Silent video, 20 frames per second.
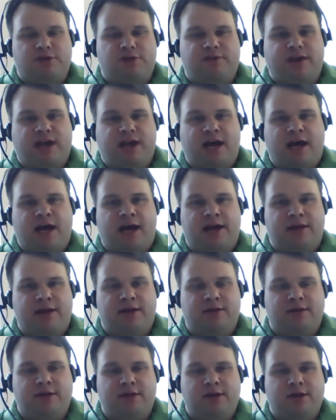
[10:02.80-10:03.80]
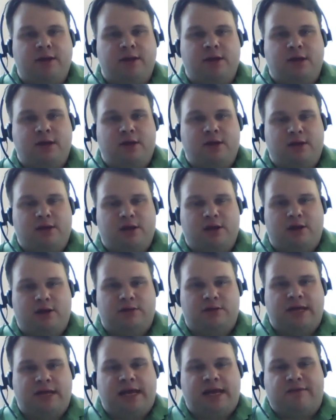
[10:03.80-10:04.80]
you've got and,
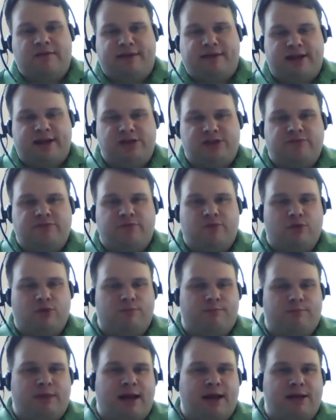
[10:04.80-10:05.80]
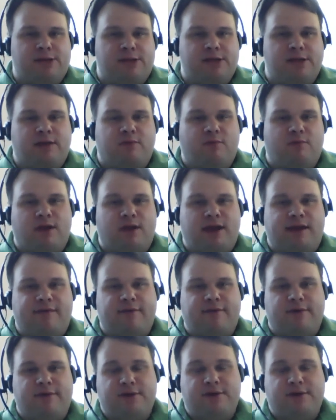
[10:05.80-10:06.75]
take advantage of group boxing and whatever.